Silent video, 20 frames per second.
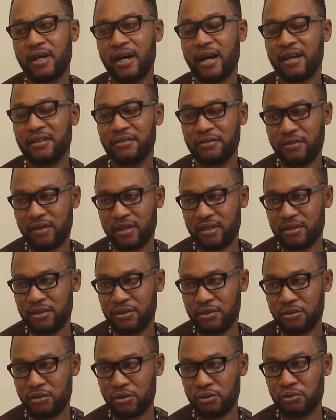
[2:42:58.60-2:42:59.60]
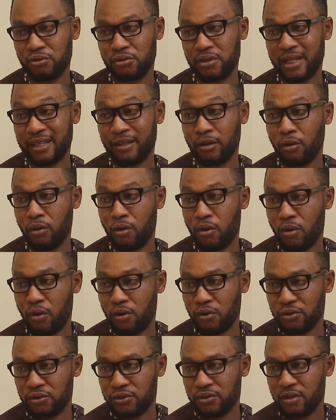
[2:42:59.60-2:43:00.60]
I advise you not to take
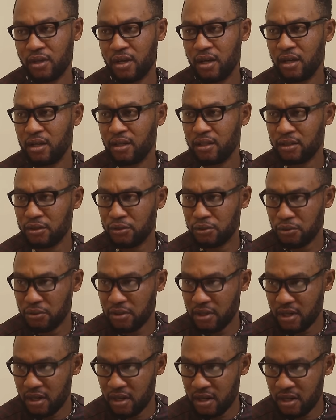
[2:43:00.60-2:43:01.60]
laws into your